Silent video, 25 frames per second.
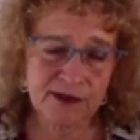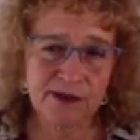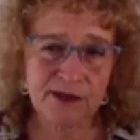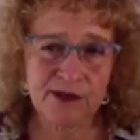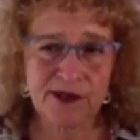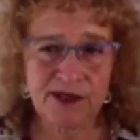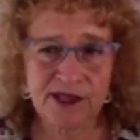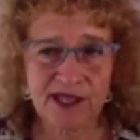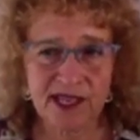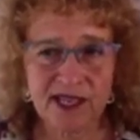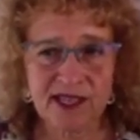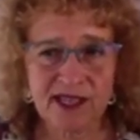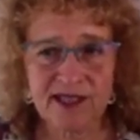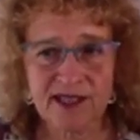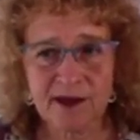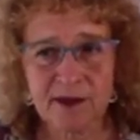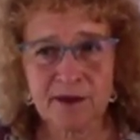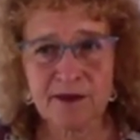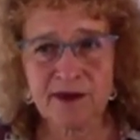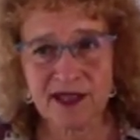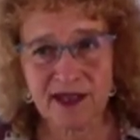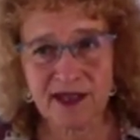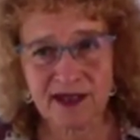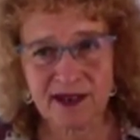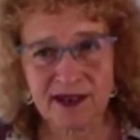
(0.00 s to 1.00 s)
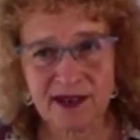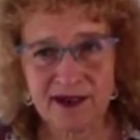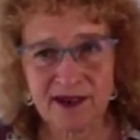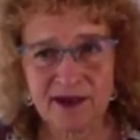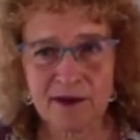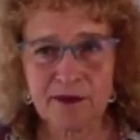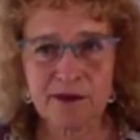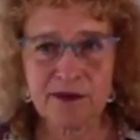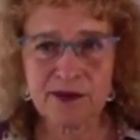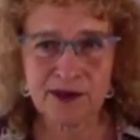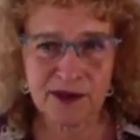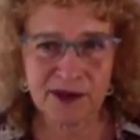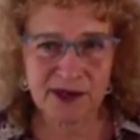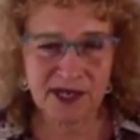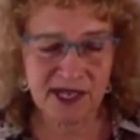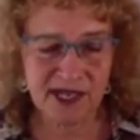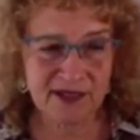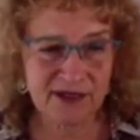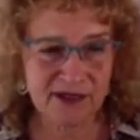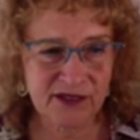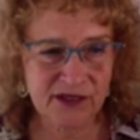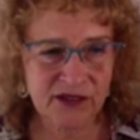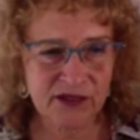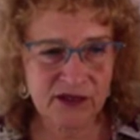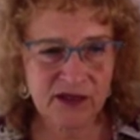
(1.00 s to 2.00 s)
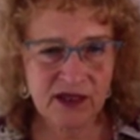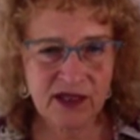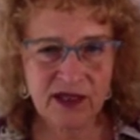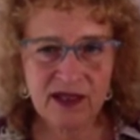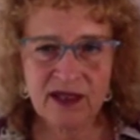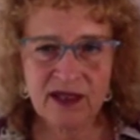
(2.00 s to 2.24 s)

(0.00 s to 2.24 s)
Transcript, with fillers: or they, them, their pronouns.